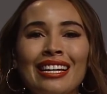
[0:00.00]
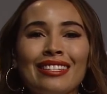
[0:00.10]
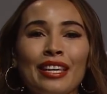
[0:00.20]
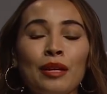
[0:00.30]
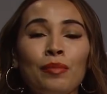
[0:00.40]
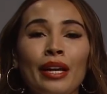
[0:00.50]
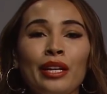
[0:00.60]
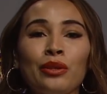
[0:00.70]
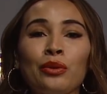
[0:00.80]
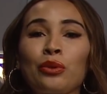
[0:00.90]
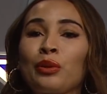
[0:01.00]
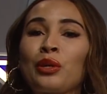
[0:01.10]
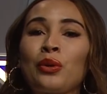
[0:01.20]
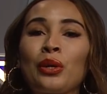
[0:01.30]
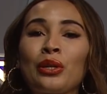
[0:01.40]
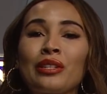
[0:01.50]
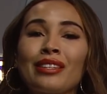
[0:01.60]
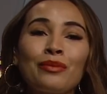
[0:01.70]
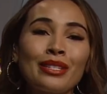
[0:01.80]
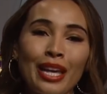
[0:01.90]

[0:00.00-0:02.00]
Zeke played through three quarters and was